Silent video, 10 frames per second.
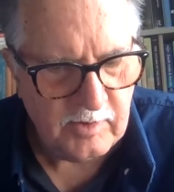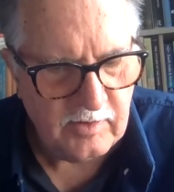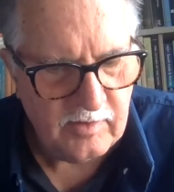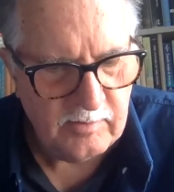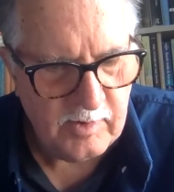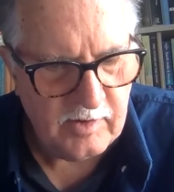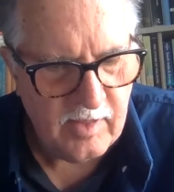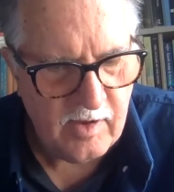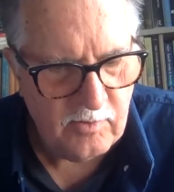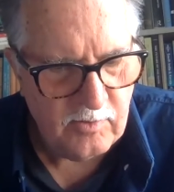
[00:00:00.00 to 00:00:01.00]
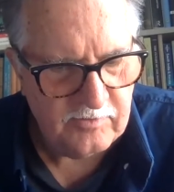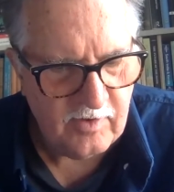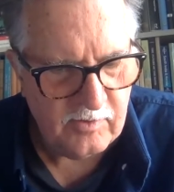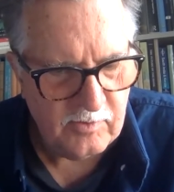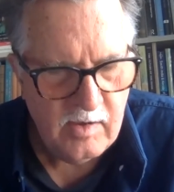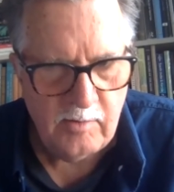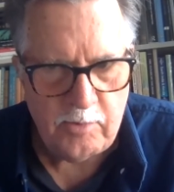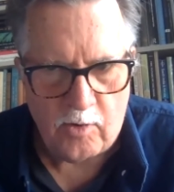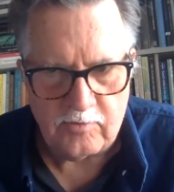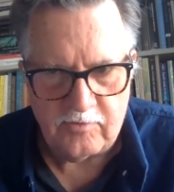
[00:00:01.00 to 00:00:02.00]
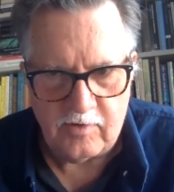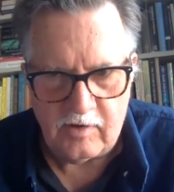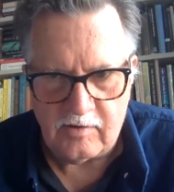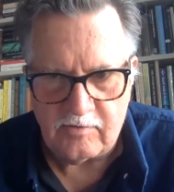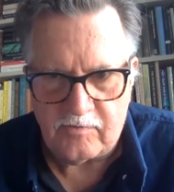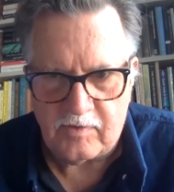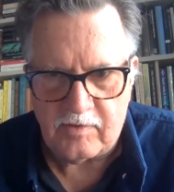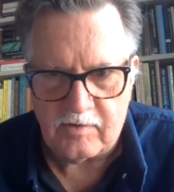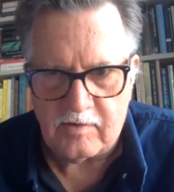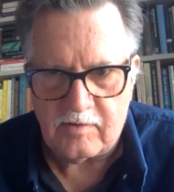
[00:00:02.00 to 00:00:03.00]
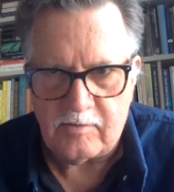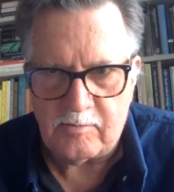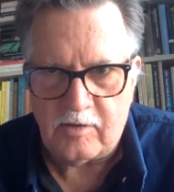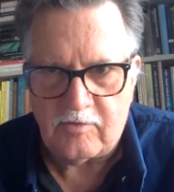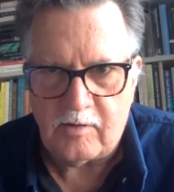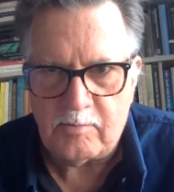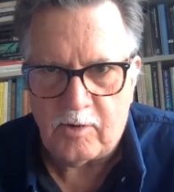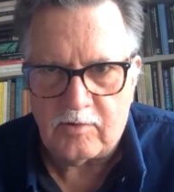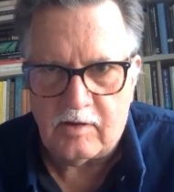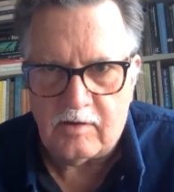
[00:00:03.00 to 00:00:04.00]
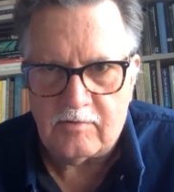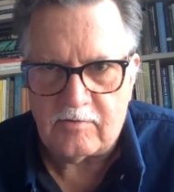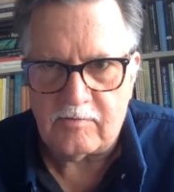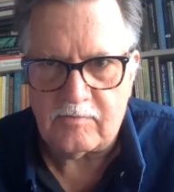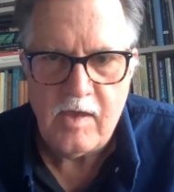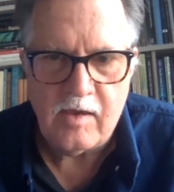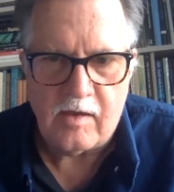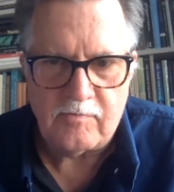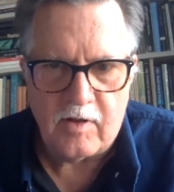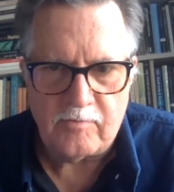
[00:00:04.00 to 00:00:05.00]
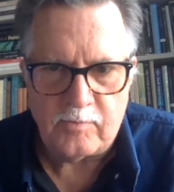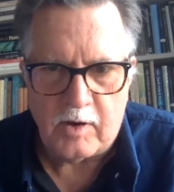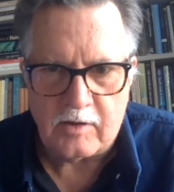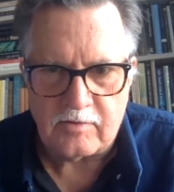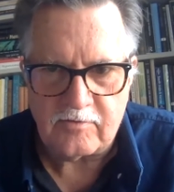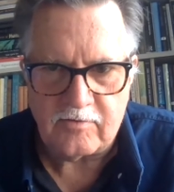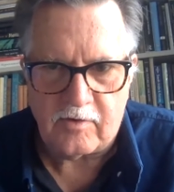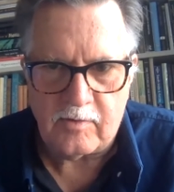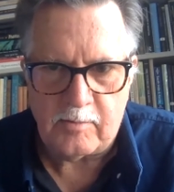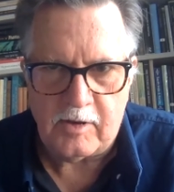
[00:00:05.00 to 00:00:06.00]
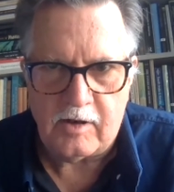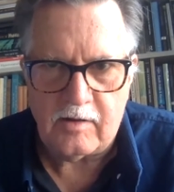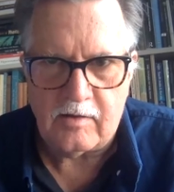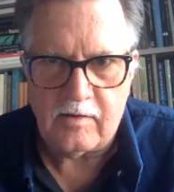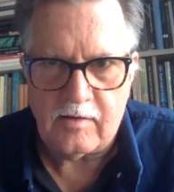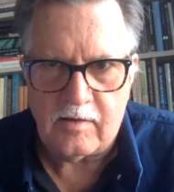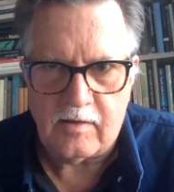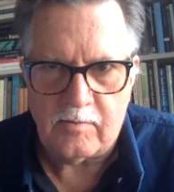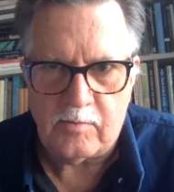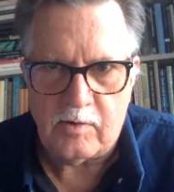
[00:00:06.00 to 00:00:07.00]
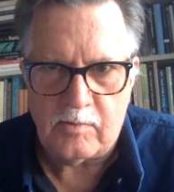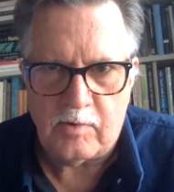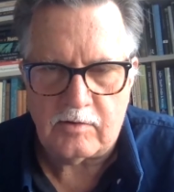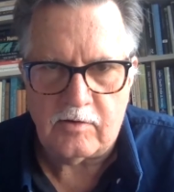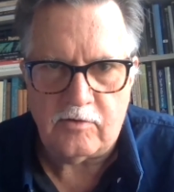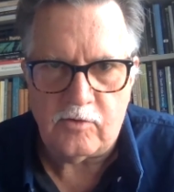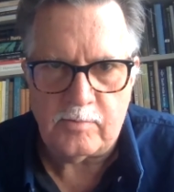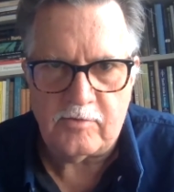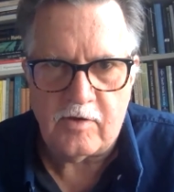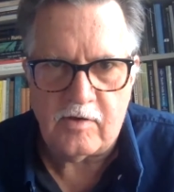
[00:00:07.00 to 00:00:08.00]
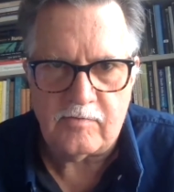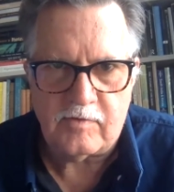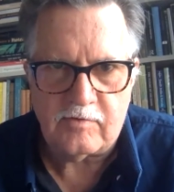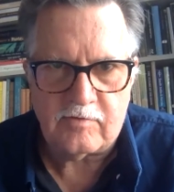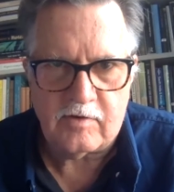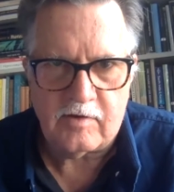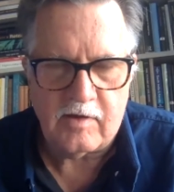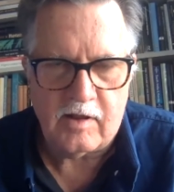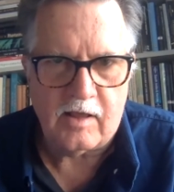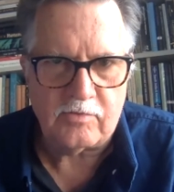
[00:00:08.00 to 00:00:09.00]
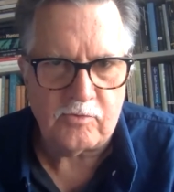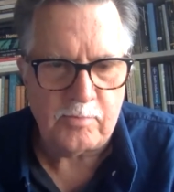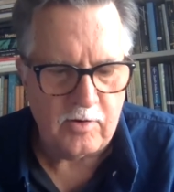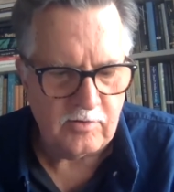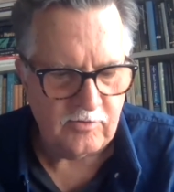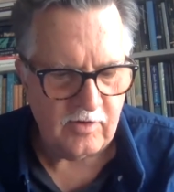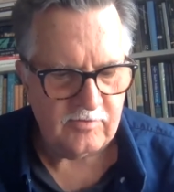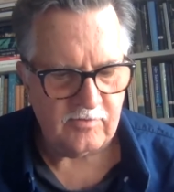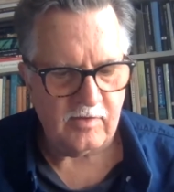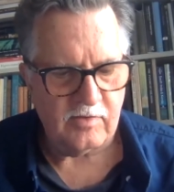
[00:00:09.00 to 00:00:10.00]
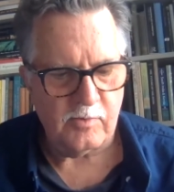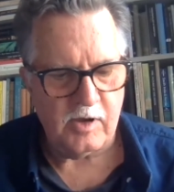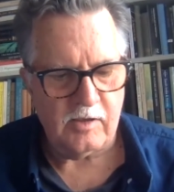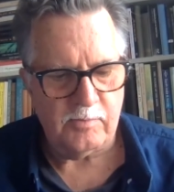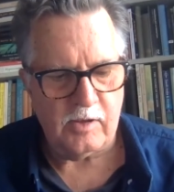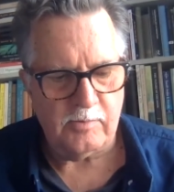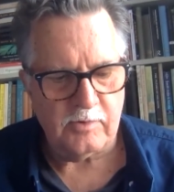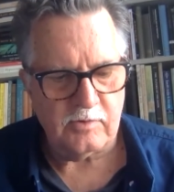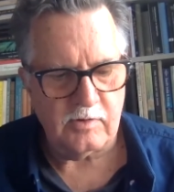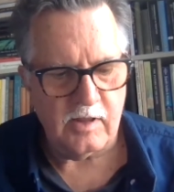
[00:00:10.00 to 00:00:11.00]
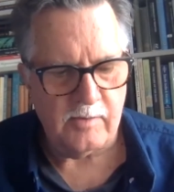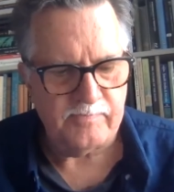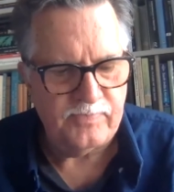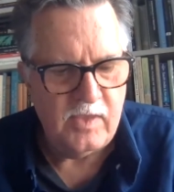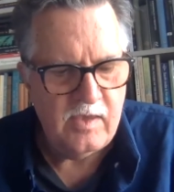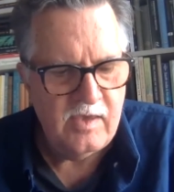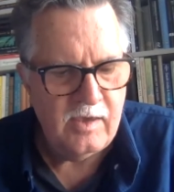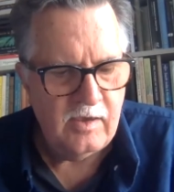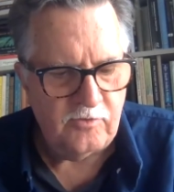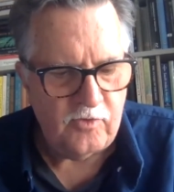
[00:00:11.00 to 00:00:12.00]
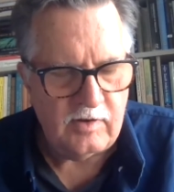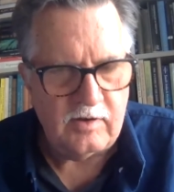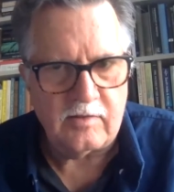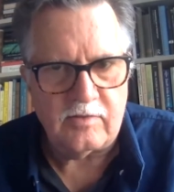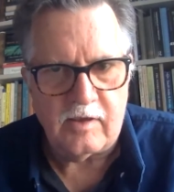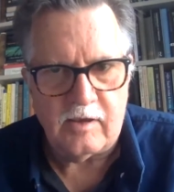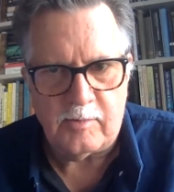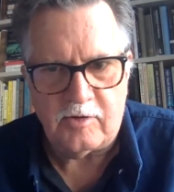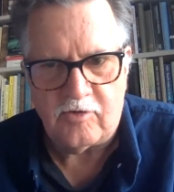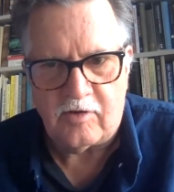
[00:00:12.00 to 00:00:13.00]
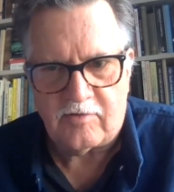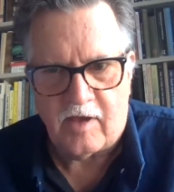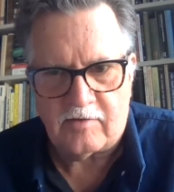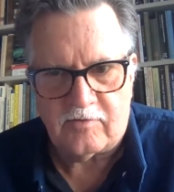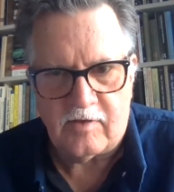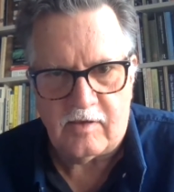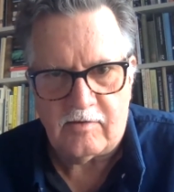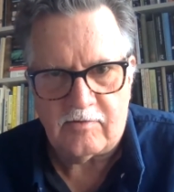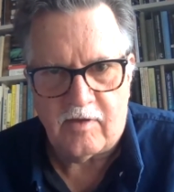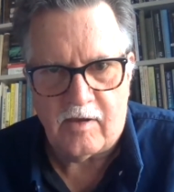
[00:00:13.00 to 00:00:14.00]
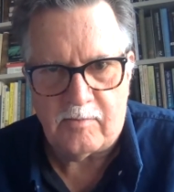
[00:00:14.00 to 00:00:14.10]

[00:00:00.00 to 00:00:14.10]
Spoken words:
but they're also proxies for the missing bodies of loved ones. So, I mean, what did you observe as an anthropologist in the way people treated the images as these